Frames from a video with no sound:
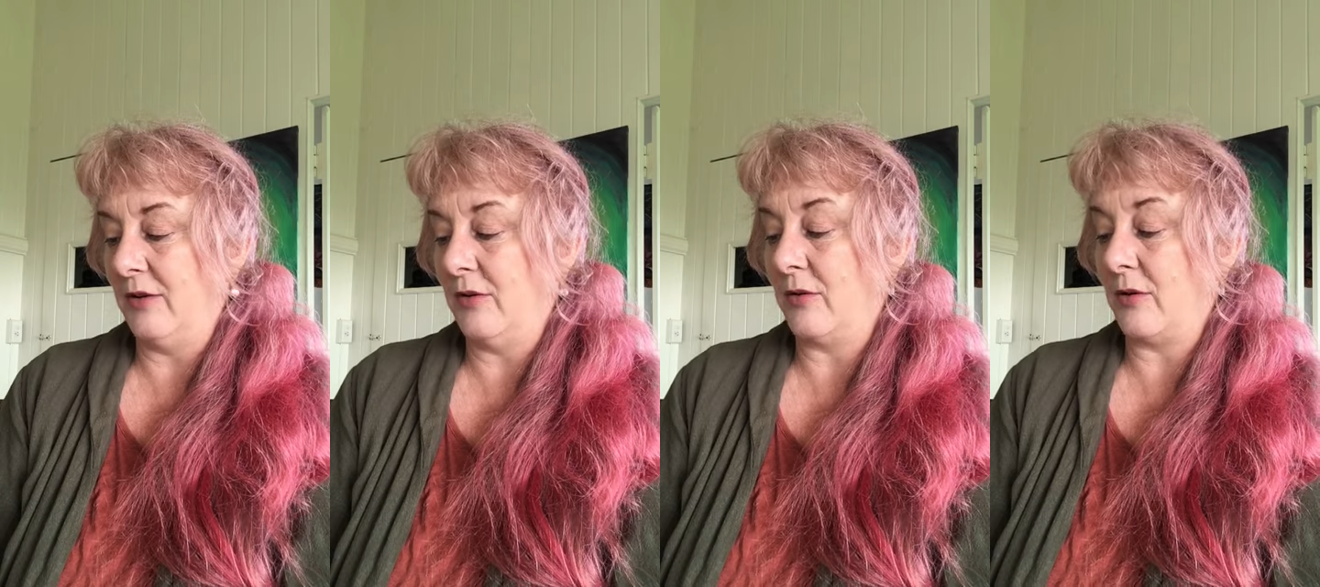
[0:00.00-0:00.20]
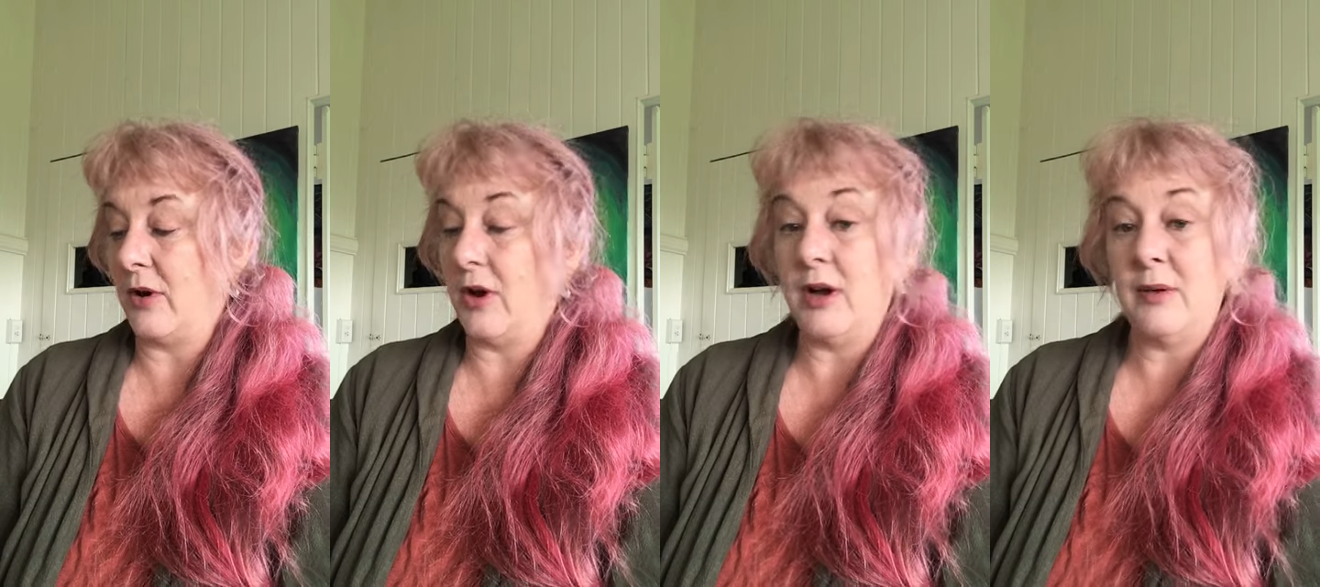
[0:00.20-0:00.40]

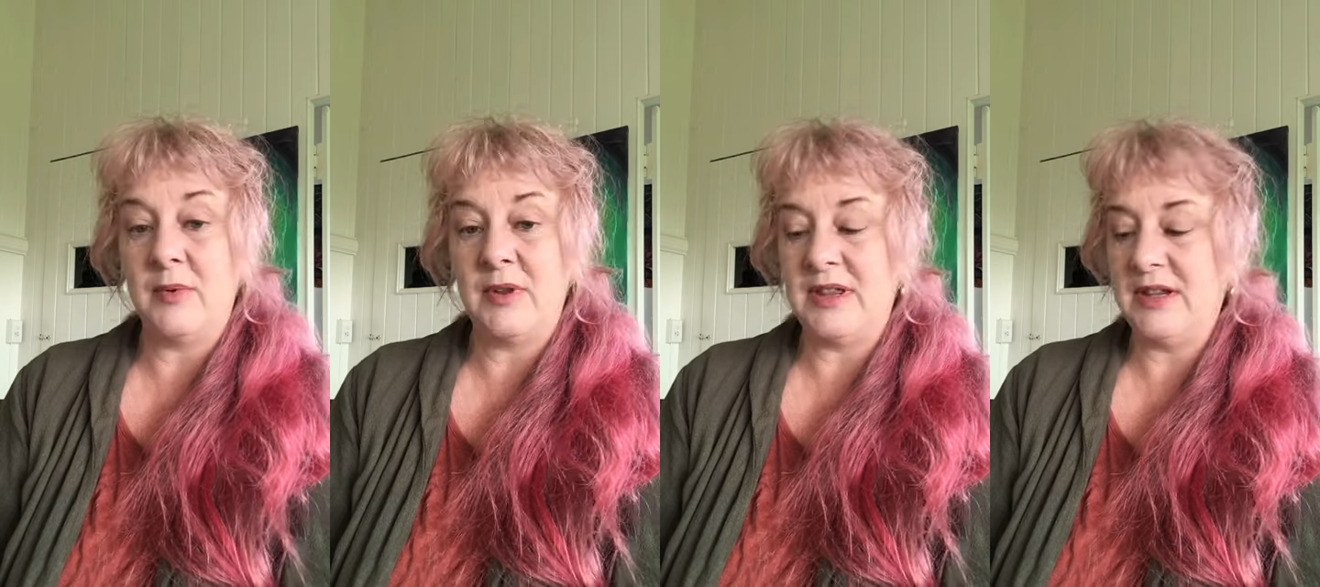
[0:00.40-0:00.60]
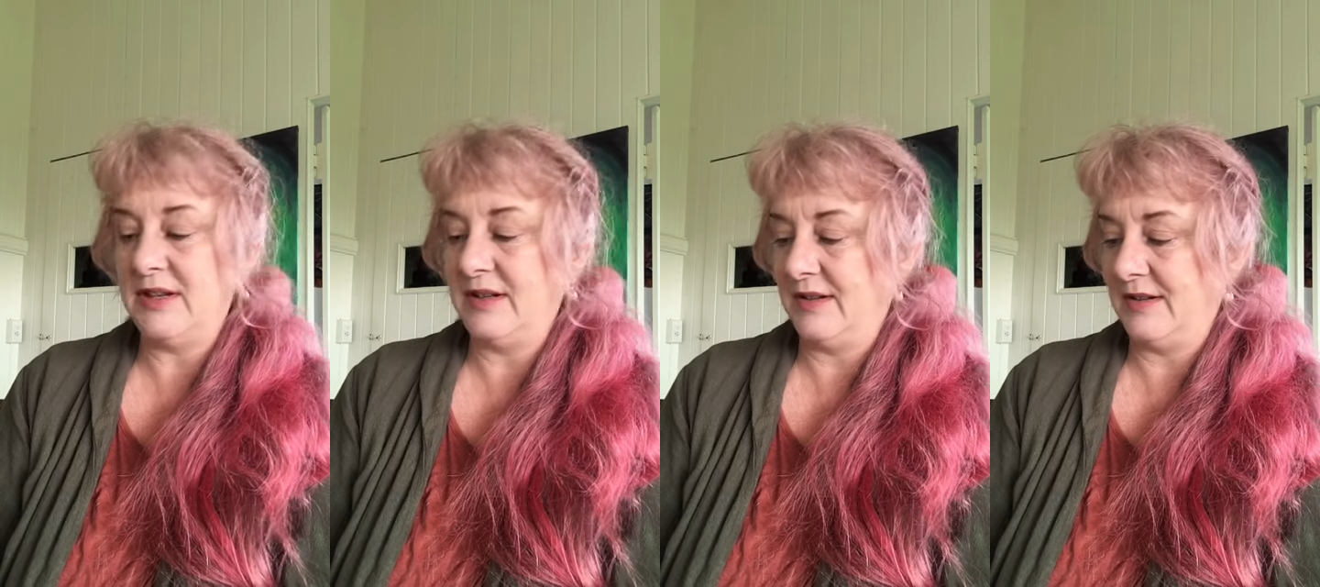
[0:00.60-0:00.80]
cry
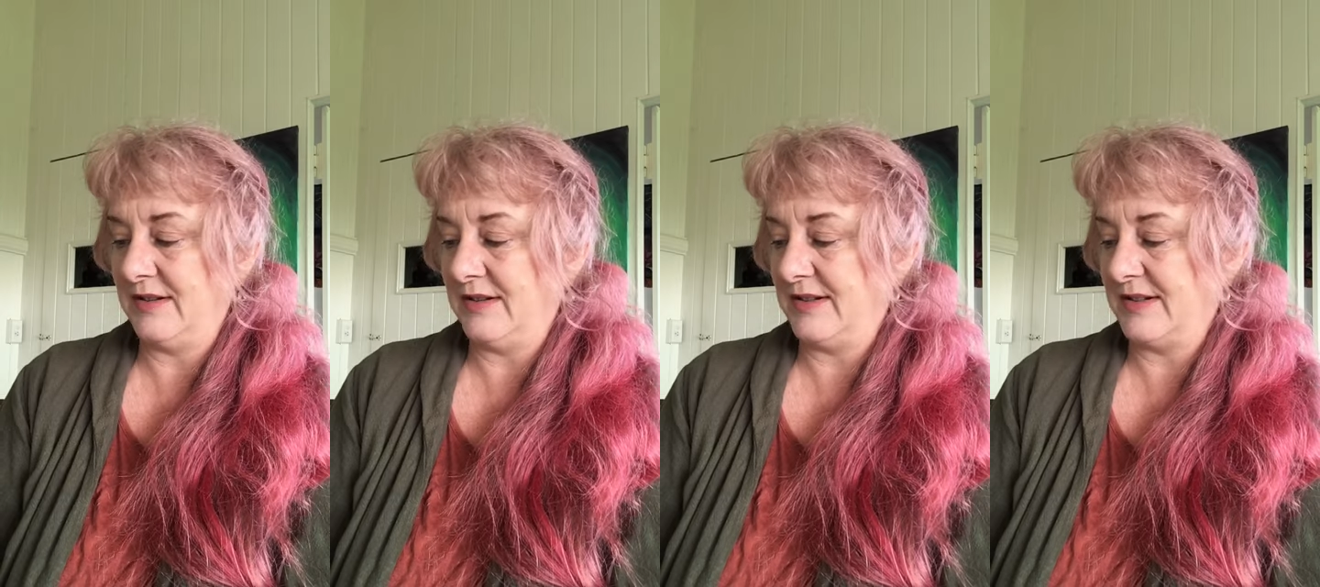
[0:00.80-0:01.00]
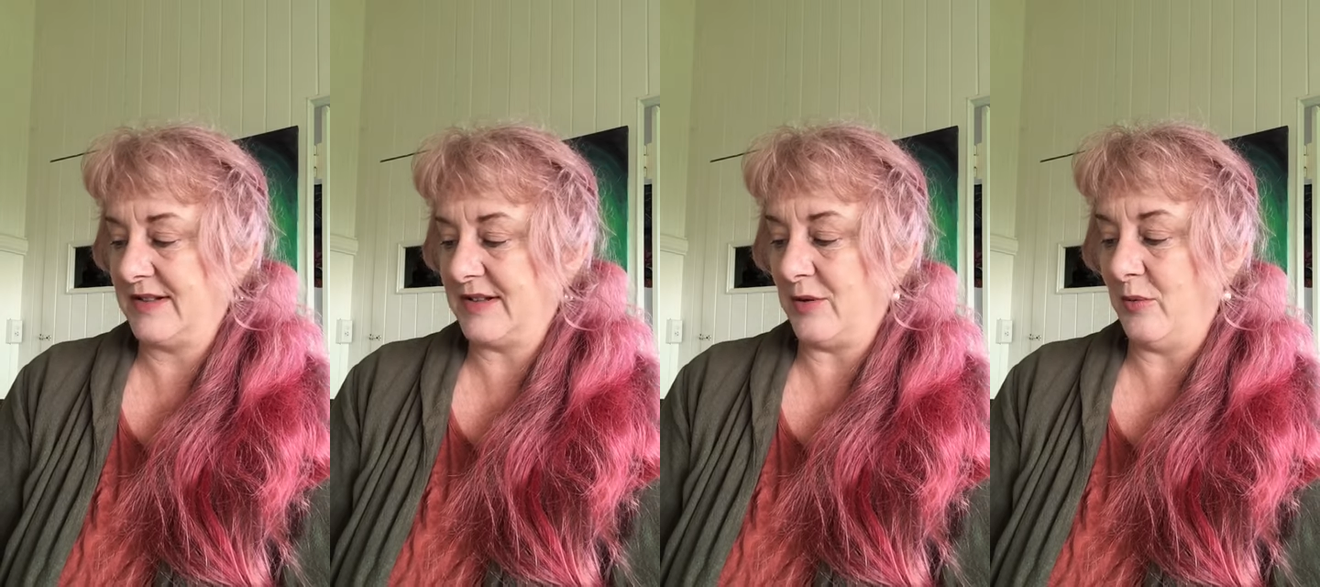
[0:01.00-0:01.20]
with it,
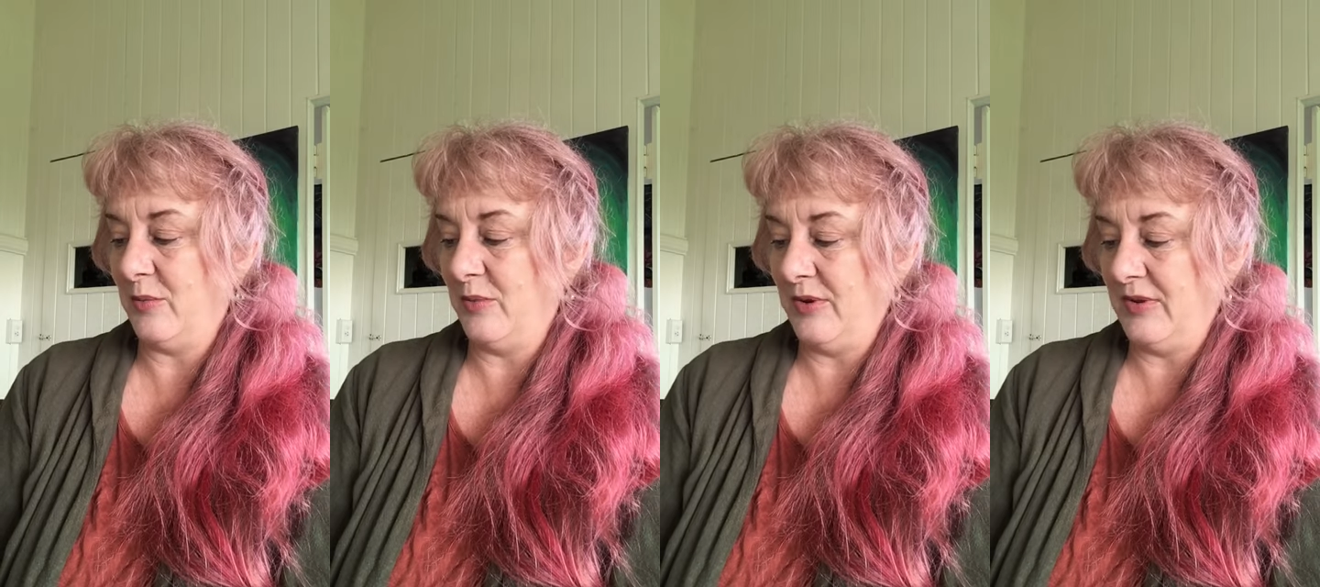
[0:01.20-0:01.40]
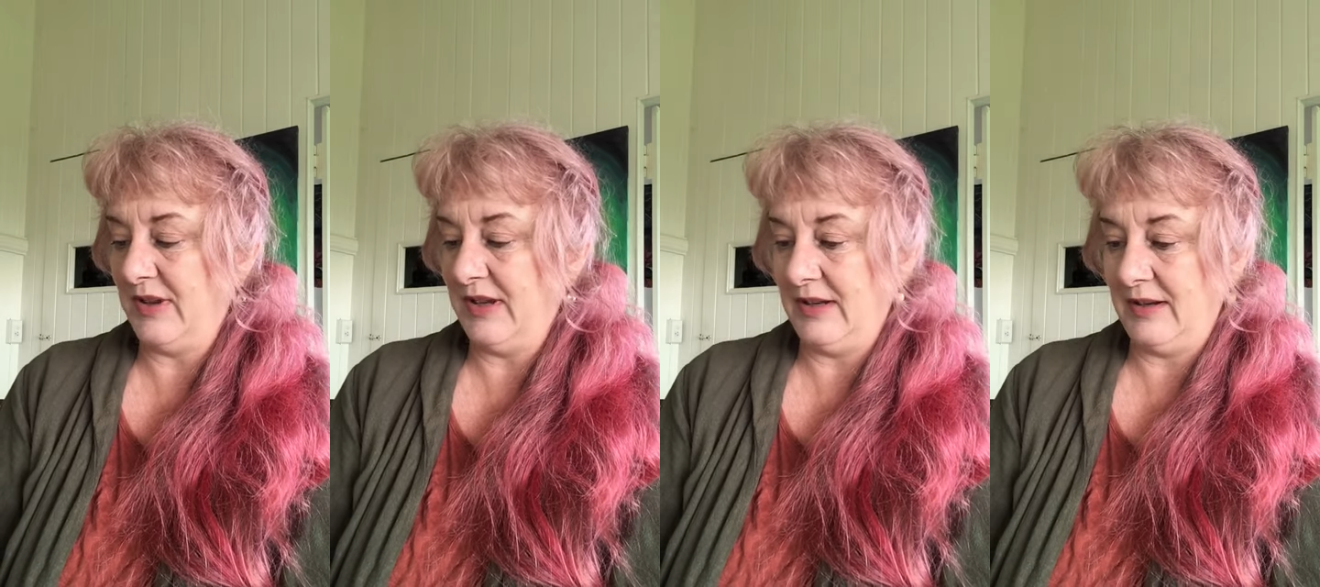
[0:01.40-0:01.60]
sob
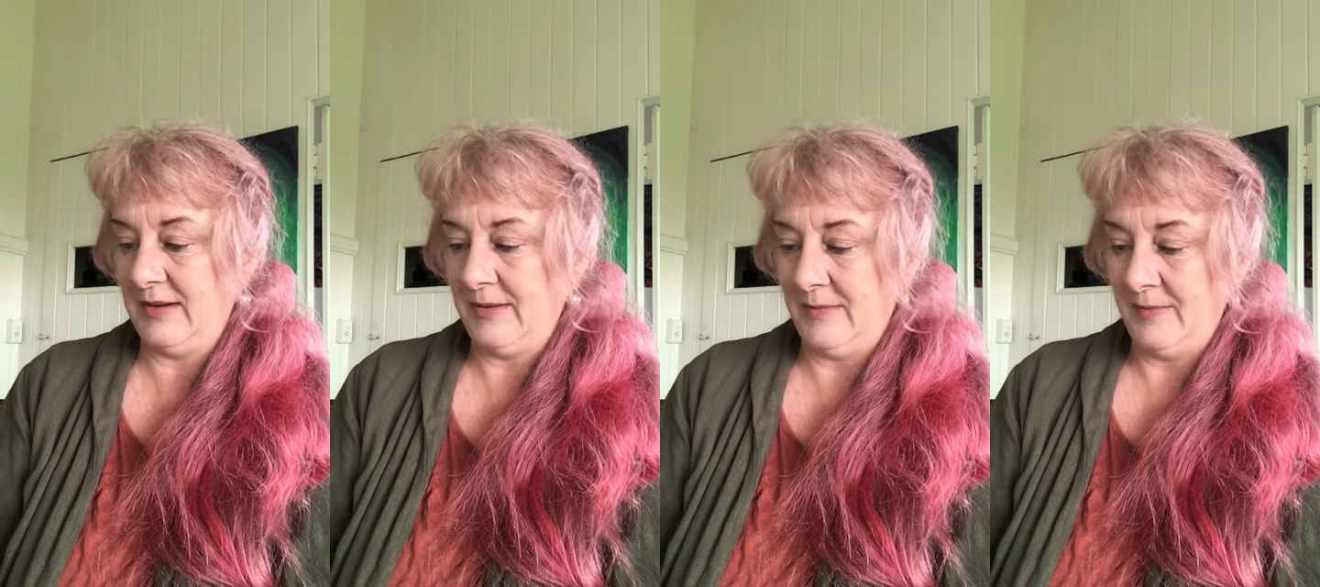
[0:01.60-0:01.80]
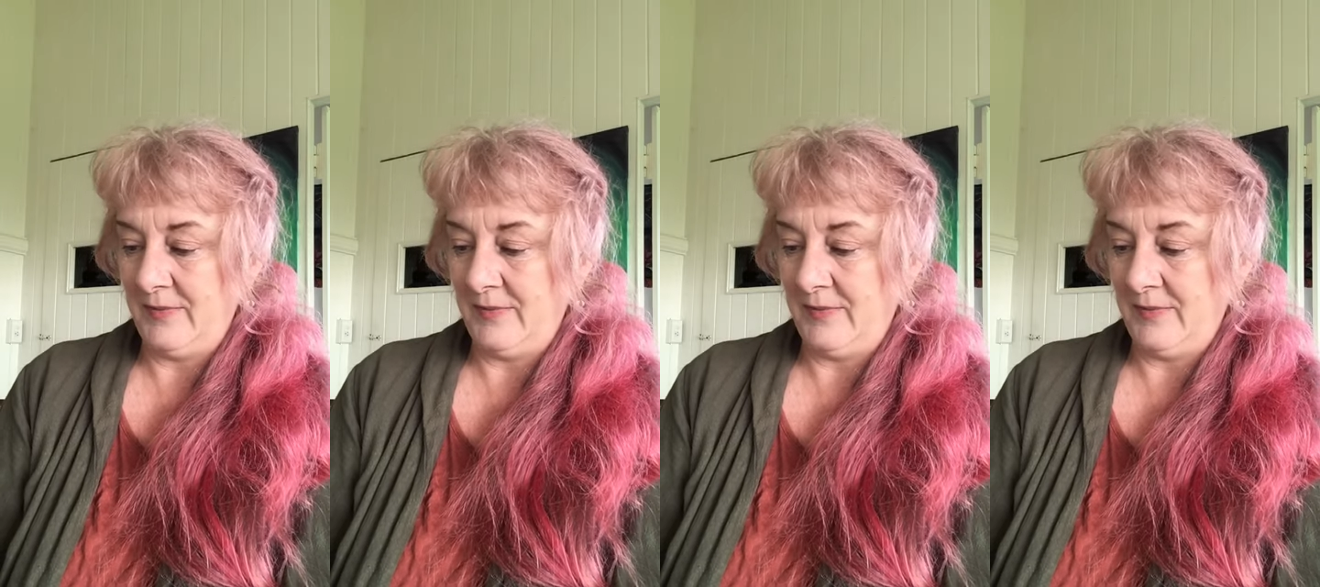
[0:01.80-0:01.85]
with it,